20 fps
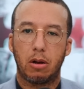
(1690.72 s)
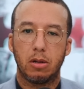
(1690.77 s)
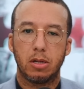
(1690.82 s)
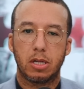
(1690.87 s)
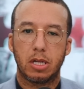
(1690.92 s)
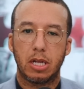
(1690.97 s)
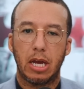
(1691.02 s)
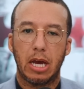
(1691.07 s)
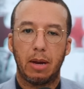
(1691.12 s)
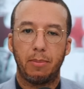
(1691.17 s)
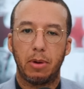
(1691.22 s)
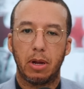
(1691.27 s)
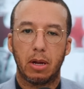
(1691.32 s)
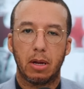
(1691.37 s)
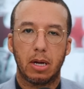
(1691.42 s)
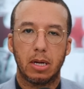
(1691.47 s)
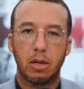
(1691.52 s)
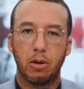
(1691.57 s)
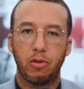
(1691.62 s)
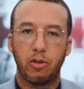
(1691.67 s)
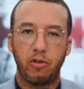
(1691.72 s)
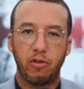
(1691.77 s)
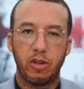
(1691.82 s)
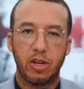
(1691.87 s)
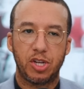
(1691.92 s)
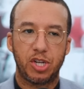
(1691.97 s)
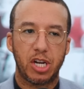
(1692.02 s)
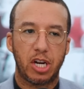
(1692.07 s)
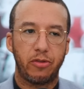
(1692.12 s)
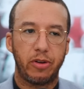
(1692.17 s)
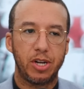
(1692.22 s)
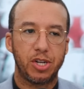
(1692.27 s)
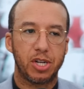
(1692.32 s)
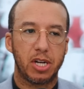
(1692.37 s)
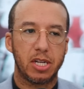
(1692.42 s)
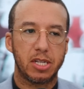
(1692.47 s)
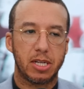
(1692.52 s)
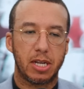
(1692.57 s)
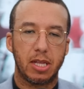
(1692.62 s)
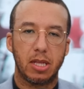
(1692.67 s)
I can't see it happening. I don't think this generation
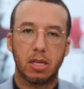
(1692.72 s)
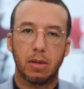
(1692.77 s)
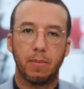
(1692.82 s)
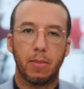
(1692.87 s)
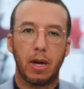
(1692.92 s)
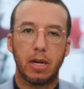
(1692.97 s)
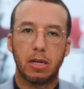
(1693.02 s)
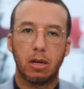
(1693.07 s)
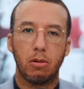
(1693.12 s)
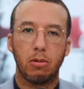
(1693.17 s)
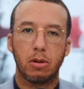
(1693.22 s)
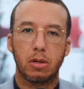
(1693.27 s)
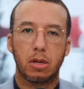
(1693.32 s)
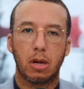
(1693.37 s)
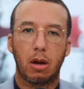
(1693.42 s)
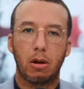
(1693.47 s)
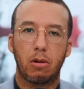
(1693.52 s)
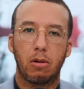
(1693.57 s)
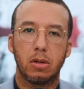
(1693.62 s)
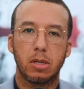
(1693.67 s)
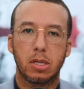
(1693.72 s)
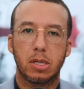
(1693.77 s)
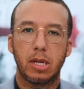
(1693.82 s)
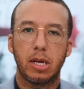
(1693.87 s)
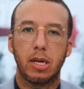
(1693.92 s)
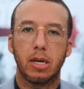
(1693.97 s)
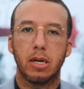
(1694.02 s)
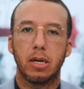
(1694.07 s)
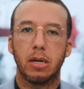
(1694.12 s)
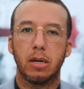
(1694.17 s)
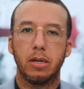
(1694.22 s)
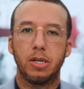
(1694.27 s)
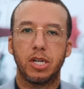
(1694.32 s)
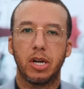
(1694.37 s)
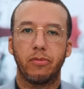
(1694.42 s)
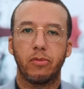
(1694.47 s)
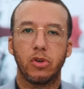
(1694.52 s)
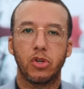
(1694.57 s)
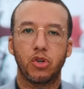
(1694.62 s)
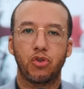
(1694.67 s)
has it in them. I can't see a
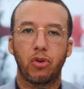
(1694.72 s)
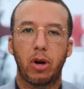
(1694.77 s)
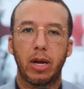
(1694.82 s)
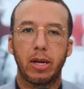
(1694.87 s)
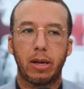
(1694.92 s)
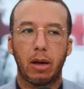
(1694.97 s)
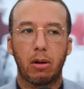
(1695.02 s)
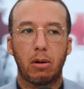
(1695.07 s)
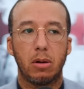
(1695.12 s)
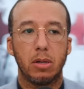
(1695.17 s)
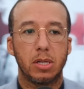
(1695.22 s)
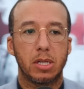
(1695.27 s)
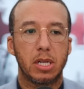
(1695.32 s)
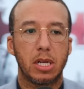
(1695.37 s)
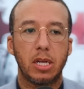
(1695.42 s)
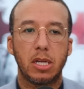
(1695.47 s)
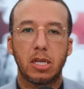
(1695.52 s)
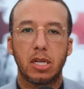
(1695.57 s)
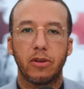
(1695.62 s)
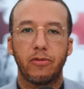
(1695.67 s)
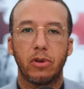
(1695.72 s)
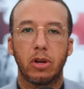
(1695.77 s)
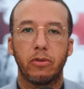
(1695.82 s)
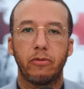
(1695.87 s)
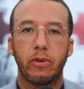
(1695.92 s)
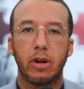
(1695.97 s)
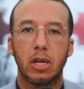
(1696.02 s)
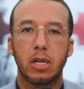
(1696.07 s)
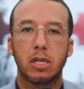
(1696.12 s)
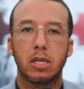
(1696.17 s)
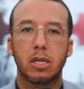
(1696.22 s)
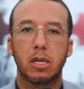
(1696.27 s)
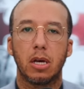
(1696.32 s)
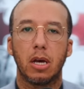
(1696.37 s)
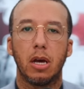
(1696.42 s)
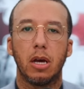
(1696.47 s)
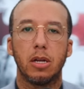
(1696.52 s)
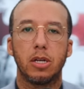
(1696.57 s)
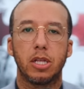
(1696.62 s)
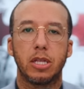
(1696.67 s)
general strike. I can't see civil unrest
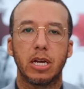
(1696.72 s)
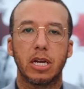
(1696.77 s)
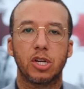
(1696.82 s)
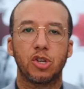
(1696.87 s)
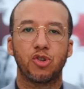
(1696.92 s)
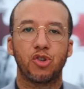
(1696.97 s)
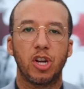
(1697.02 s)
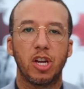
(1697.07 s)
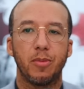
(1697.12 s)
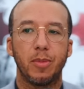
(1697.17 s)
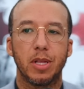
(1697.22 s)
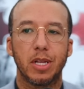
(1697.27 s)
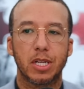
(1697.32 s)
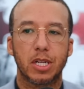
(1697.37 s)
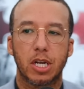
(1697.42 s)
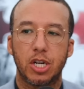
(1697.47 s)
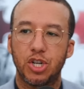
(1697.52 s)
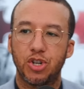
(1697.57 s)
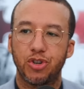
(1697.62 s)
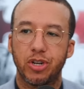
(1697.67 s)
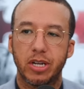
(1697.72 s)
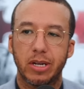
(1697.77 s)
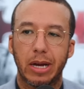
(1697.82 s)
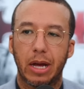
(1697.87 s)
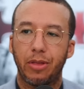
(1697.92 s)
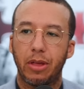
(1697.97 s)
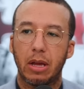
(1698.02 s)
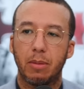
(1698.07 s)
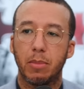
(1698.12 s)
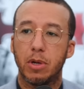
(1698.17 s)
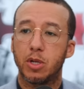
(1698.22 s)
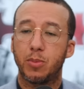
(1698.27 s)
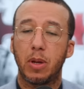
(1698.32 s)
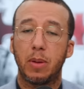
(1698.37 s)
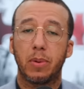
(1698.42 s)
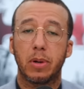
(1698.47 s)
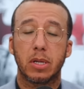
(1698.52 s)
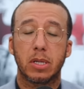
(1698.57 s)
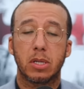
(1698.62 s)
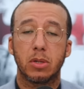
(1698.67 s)
to the extreme in this country. I think most
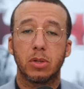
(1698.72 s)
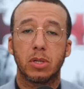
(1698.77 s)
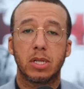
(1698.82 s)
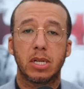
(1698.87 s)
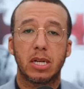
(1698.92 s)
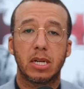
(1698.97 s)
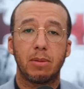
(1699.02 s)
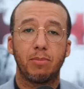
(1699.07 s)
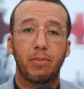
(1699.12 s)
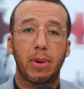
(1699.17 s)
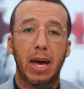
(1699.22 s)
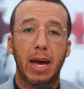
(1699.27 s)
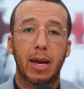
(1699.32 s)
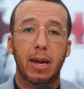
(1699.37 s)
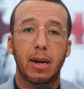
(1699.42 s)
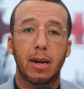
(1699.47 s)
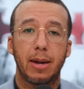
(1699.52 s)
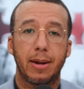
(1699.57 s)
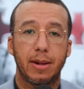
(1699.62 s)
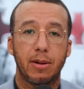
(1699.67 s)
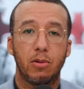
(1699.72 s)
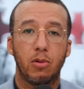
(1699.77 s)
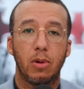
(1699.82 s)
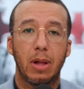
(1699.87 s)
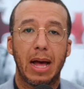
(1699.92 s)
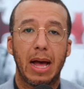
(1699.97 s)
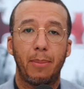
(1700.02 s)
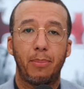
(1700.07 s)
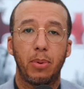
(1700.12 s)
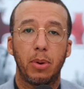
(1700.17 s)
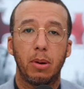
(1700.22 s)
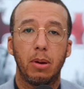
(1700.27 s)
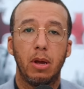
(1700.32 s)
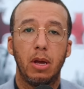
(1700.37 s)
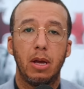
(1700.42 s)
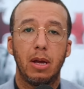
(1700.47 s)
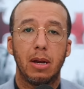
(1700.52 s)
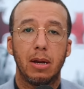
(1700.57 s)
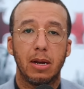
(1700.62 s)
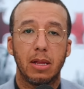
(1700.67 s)
people are still sitting back and letting it all happen,
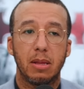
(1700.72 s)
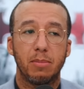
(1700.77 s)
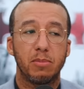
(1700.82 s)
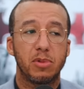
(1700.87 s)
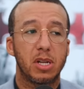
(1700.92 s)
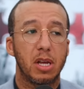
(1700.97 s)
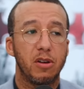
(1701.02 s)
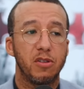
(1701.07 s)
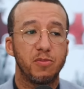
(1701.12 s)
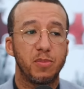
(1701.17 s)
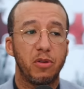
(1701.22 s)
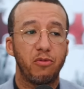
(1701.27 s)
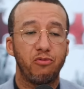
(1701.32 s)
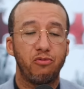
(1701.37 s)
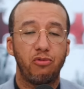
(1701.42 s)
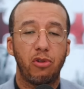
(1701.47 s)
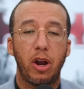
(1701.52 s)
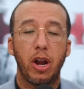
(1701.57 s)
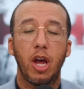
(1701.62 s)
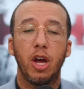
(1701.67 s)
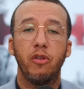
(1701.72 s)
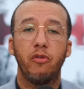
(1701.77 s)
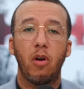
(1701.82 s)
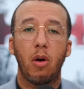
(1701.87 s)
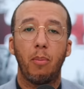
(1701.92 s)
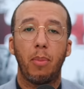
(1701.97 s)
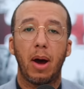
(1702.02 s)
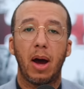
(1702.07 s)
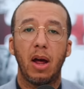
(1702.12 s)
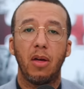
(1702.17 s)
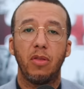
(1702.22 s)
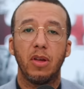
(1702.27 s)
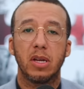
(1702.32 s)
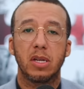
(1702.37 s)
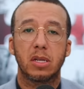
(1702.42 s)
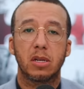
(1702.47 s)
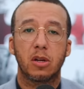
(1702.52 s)
letting themselves be run over by this